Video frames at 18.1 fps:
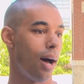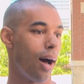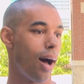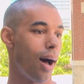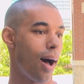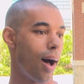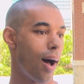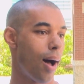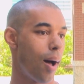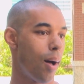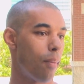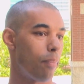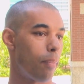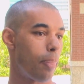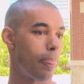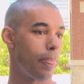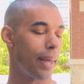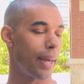
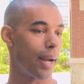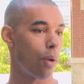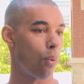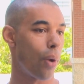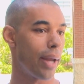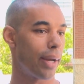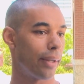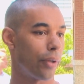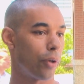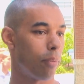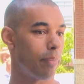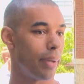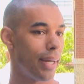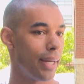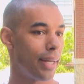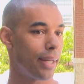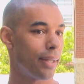And I waited a little bit,